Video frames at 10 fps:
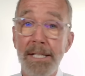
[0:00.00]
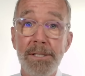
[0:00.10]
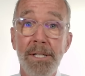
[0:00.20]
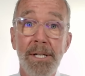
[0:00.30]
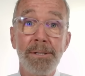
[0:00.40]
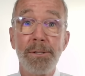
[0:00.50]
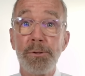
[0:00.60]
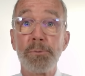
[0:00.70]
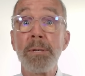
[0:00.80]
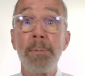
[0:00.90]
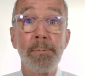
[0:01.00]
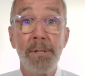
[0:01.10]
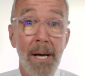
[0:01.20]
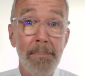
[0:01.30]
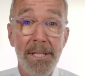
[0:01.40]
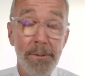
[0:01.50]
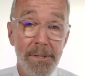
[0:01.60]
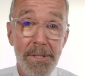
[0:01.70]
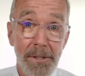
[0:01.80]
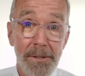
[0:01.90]
as, you know, three people got better
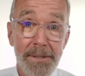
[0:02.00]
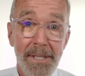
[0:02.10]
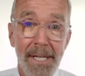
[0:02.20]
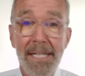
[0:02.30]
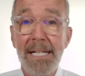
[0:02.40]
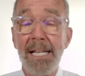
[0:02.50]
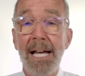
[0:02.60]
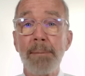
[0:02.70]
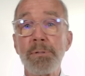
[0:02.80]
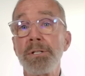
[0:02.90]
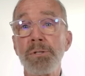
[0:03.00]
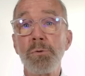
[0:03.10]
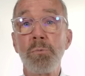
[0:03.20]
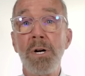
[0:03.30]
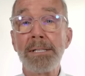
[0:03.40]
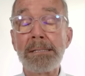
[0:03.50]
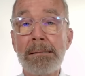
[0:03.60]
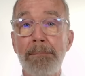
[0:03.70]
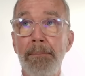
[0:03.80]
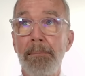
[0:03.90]
results collapsed into one
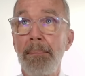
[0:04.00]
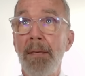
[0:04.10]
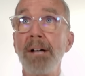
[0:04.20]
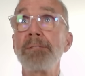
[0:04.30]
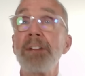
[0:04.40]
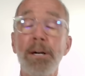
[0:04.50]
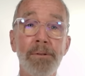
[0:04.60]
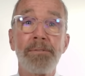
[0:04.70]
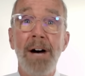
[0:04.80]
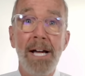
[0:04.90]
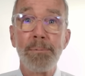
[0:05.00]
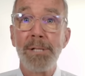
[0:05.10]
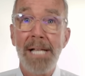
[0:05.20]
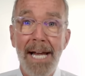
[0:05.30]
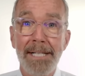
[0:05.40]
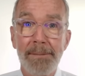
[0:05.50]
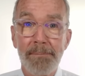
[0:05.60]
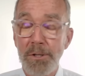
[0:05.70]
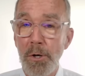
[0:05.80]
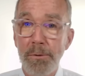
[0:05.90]
unverifiable
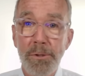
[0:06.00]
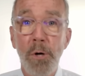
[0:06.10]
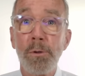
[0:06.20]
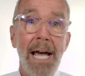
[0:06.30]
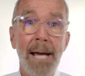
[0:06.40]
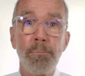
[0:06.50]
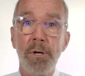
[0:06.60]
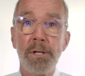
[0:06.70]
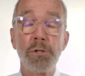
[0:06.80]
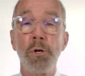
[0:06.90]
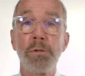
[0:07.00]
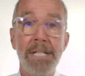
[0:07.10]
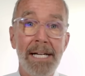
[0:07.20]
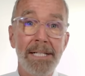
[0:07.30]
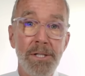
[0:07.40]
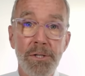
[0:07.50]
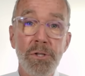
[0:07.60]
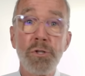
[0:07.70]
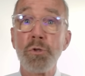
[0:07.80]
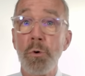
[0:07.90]
anecdote, no lab work, no data,
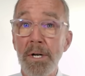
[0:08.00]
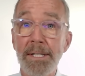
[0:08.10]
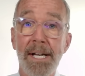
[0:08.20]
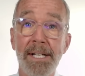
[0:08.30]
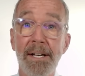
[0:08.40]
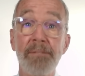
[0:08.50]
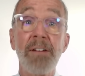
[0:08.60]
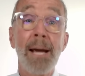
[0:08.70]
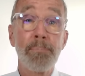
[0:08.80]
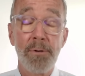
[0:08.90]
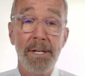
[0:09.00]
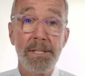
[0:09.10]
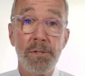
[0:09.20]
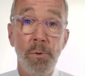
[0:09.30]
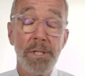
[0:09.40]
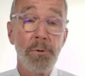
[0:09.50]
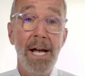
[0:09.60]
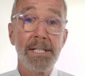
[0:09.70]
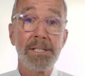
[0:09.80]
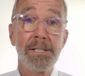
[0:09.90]
just a story that evaporates when you
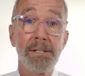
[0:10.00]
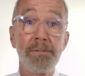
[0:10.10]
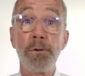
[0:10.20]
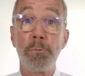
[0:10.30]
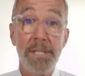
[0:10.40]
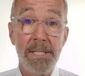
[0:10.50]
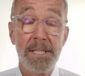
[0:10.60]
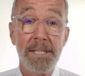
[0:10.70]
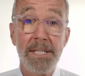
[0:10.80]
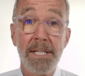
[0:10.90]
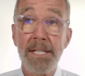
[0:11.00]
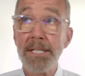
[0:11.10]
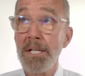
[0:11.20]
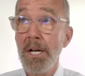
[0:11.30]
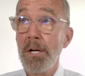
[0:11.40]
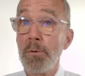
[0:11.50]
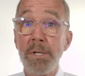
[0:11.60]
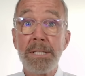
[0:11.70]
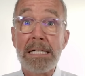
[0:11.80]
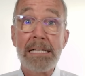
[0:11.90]
ask for receipts. And this
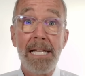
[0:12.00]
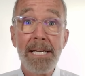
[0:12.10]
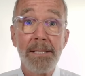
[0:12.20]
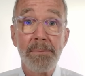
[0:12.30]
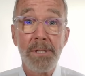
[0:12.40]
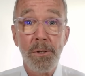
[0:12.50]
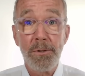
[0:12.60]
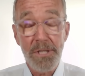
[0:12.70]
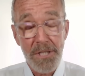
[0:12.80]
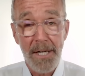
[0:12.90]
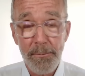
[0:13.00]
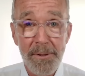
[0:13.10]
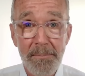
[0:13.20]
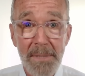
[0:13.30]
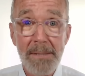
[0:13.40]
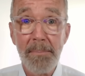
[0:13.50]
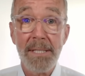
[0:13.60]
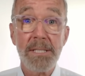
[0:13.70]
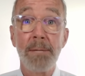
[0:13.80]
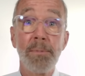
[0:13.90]
was a claim, you know, shared with me
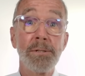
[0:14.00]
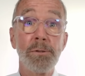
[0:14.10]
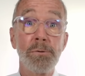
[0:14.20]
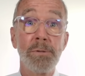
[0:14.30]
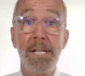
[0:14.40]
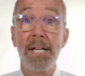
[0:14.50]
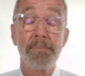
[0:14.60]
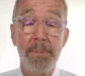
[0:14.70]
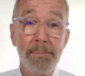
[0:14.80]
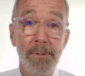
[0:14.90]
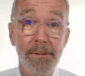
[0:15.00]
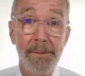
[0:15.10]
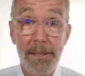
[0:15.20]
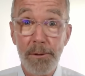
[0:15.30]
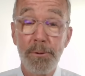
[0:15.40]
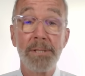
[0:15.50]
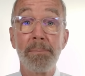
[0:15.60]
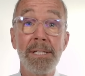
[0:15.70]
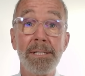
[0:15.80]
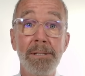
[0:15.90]
by someone who a lot of people, including
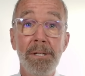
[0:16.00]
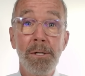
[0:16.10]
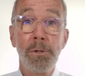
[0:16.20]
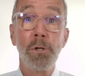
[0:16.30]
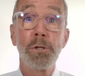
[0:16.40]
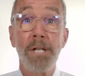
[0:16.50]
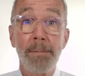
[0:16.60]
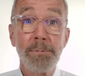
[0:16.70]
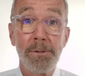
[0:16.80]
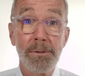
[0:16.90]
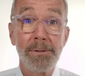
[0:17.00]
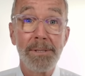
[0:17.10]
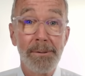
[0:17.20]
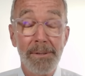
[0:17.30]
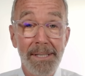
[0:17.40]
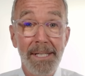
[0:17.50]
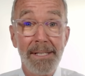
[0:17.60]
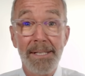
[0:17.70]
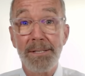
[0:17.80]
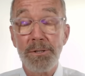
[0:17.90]
me, look up to, you know, and they,
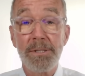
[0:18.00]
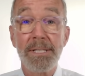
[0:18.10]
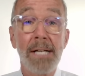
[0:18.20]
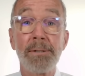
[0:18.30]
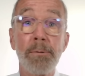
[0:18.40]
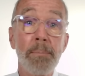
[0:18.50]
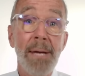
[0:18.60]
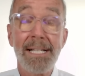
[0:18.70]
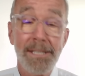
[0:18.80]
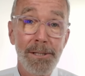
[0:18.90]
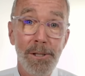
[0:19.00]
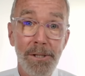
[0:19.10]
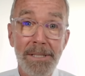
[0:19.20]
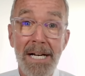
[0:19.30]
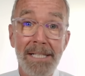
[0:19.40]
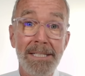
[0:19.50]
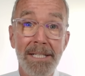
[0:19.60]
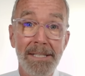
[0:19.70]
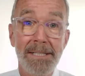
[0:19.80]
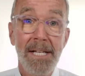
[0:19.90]
it turns out they were passing along
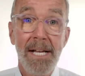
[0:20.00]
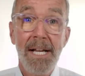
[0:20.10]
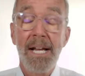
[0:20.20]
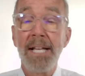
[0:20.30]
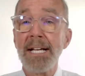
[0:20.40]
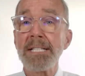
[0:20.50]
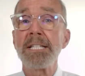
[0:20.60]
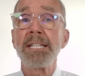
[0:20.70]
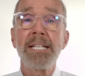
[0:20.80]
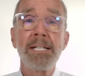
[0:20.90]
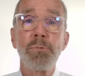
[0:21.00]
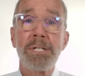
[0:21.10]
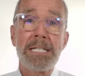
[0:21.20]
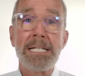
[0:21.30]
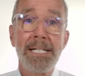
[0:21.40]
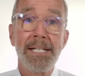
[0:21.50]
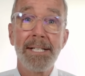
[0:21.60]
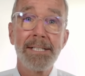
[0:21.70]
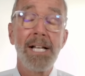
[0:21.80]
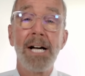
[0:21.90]
nonsense. And that's a theme we see
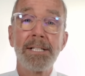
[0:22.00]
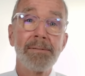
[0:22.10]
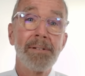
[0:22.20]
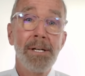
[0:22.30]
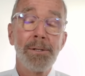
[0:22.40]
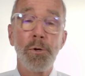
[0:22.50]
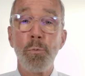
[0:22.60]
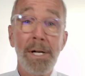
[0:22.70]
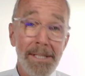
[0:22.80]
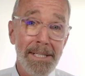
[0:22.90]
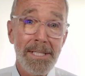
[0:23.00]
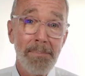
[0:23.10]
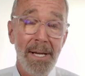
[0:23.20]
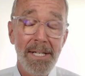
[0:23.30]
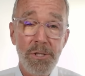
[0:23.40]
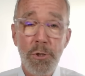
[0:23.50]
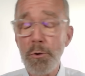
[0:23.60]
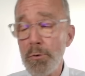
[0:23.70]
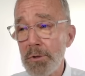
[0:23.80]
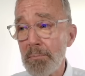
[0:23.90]
in a lot of the wellness space,
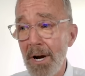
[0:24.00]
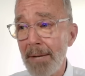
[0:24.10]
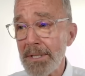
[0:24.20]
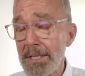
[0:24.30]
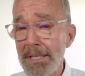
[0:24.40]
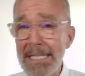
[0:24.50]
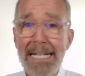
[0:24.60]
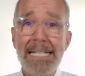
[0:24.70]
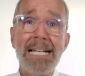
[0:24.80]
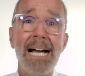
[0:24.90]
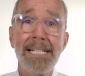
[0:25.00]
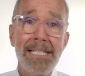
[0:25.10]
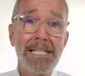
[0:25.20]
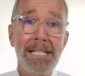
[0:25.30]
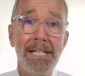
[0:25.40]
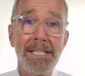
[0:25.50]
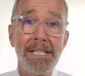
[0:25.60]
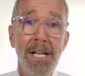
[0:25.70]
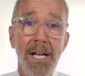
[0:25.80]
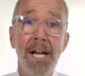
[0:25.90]
huge promises, tiny
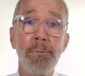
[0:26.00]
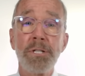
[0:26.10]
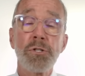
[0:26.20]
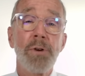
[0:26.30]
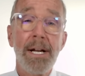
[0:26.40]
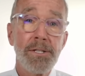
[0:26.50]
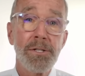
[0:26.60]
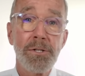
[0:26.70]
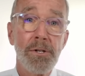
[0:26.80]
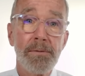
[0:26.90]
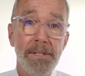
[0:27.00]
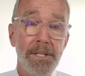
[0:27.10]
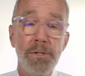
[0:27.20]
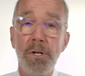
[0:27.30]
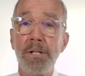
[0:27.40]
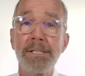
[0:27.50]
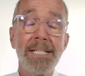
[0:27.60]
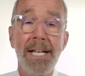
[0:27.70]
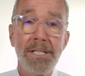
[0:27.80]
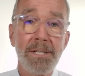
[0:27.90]
studies. And when you scratch the surface, it's all
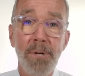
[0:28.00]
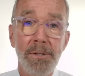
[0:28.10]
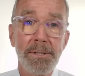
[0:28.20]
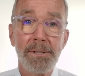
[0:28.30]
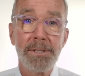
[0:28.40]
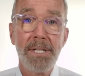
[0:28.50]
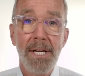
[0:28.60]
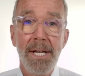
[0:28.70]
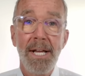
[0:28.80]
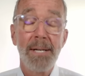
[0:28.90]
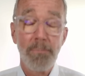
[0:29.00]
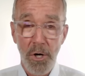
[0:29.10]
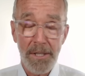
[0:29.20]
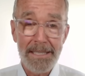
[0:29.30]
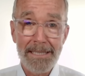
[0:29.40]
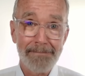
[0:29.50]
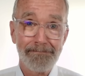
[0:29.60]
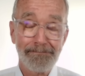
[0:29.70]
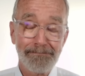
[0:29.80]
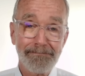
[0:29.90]
testimonials and marketing.